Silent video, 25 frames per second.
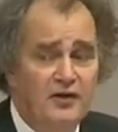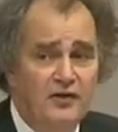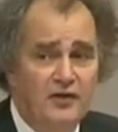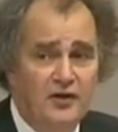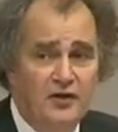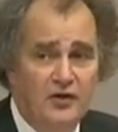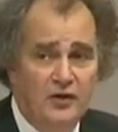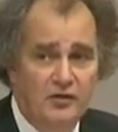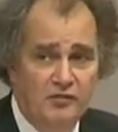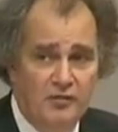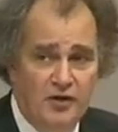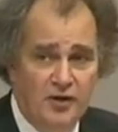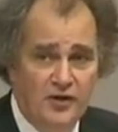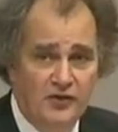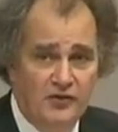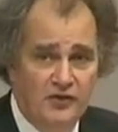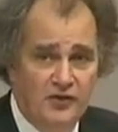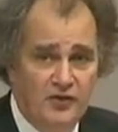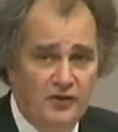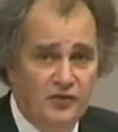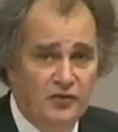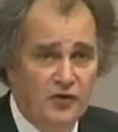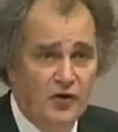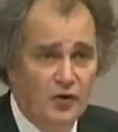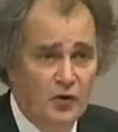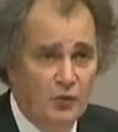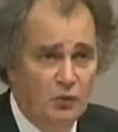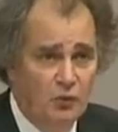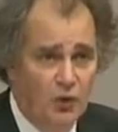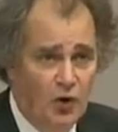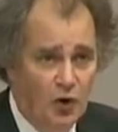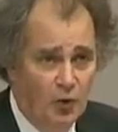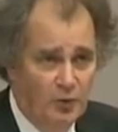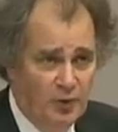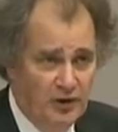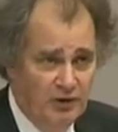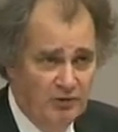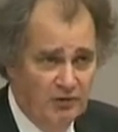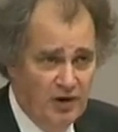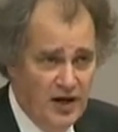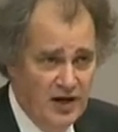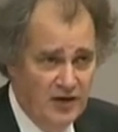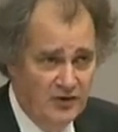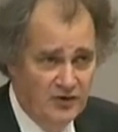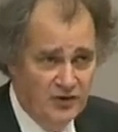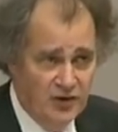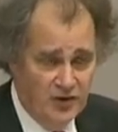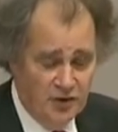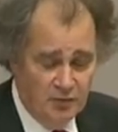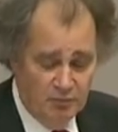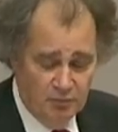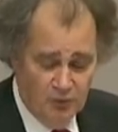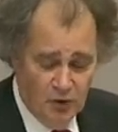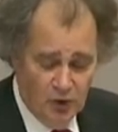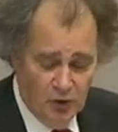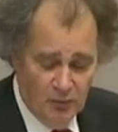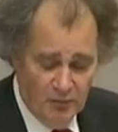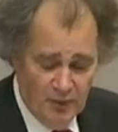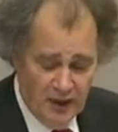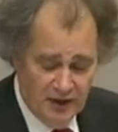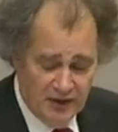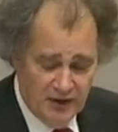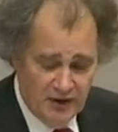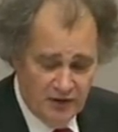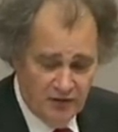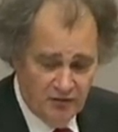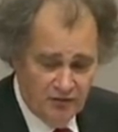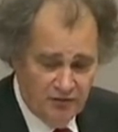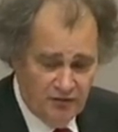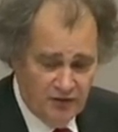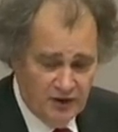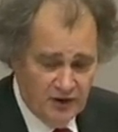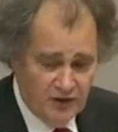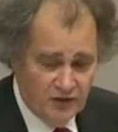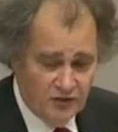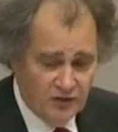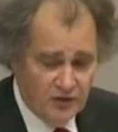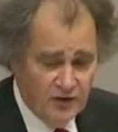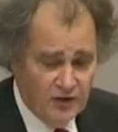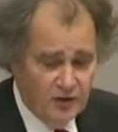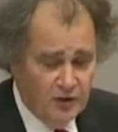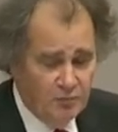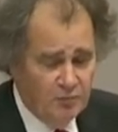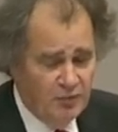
the universities will be raising more money in fees.